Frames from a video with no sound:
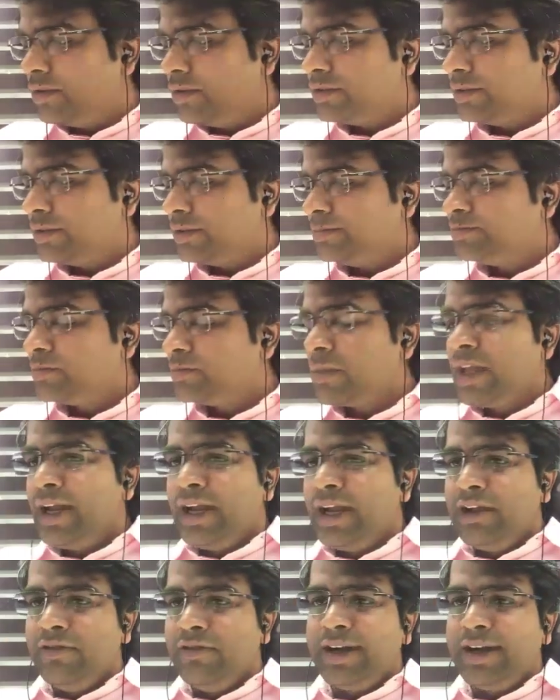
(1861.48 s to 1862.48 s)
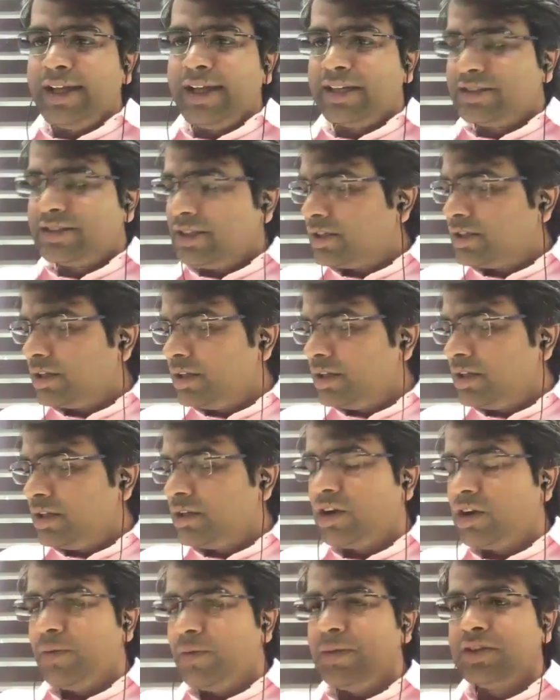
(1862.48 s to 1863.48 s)
I would say. Even taxation and
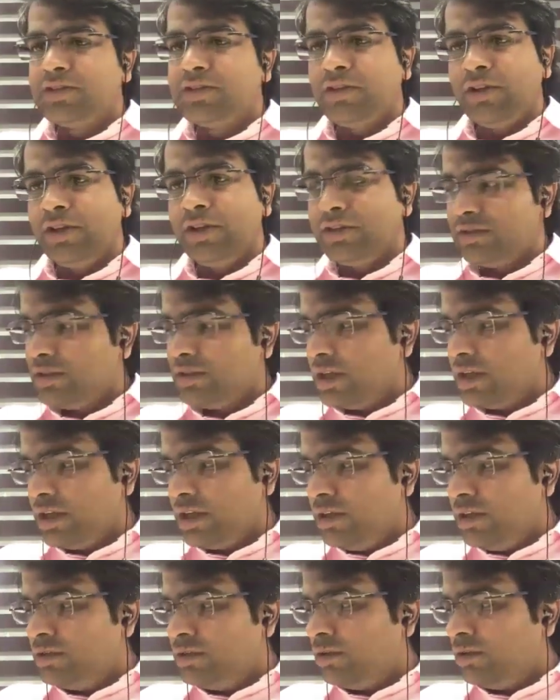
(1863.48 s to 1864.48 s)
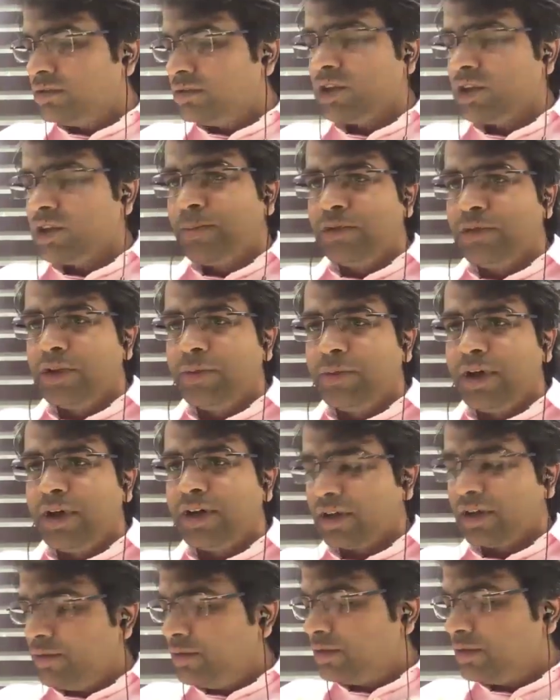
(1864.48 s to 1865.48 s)
economics knowledge, and also up to the
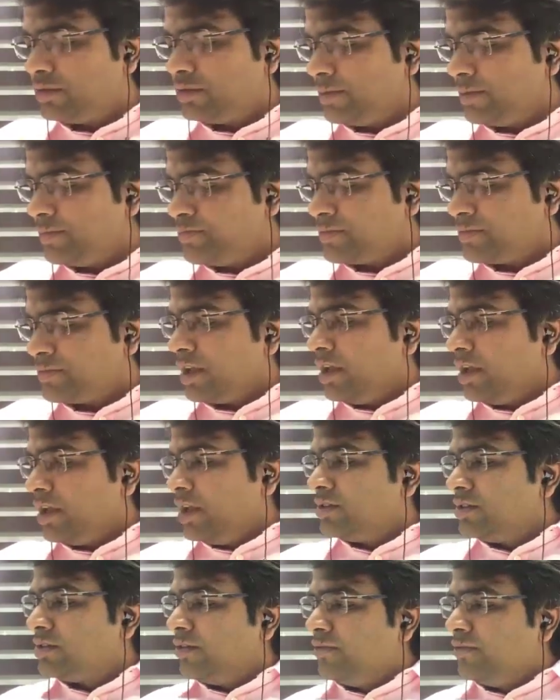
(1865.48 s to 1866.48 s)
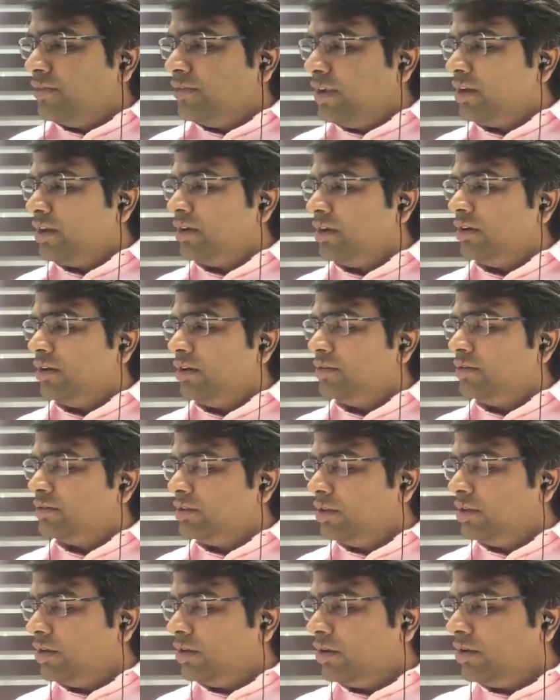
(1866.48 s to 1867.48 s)
mark, I would say. Somewhere
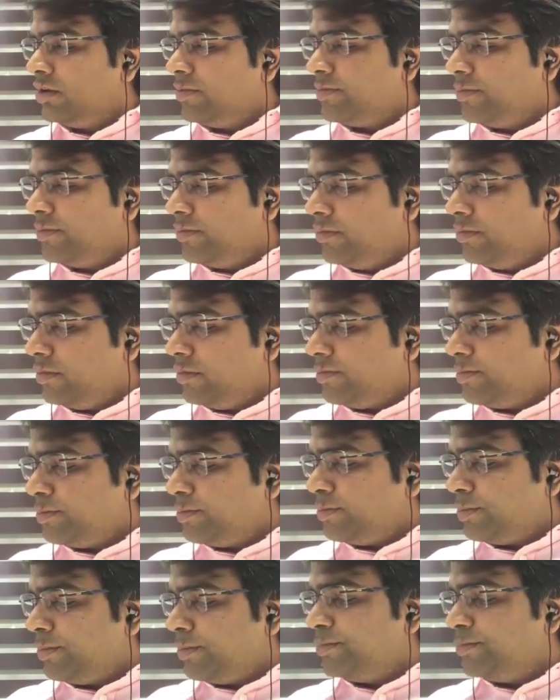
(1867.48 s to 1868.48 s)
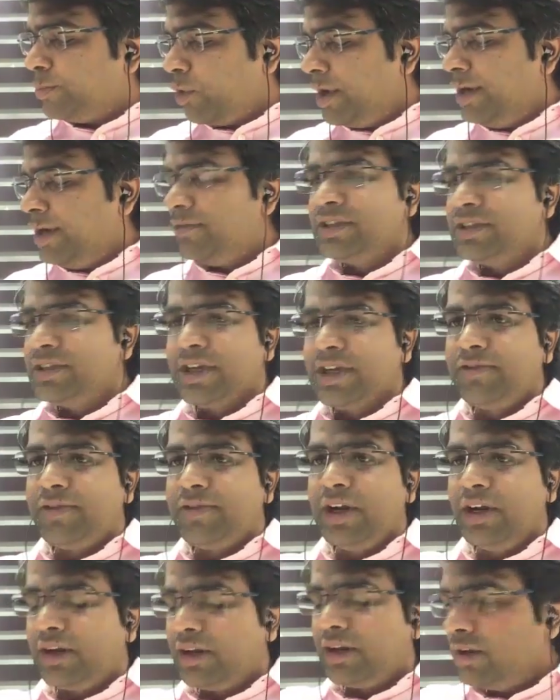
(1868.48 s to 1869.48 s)
the point which I
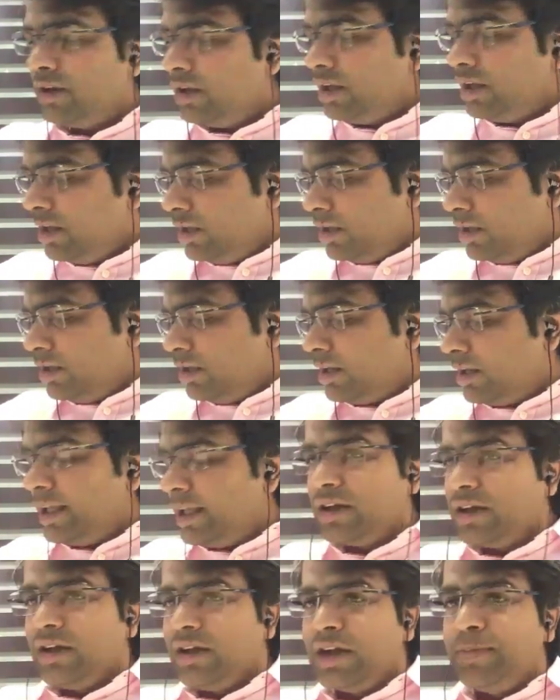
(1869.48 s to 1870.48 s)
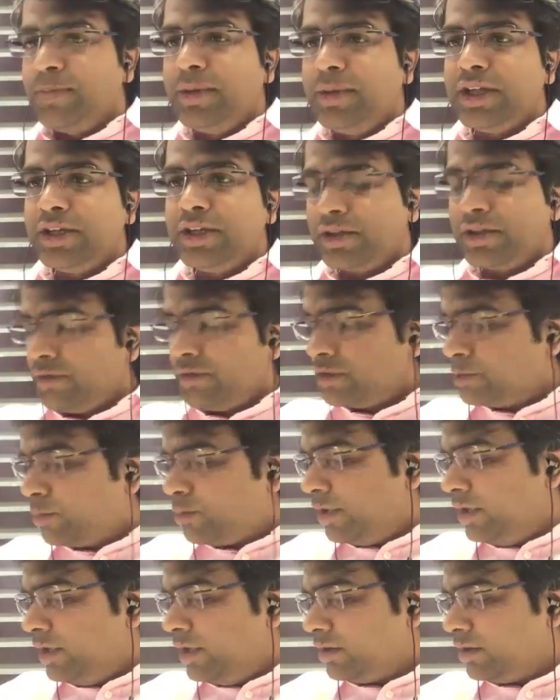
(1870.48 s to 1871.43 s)
felt like a repetition was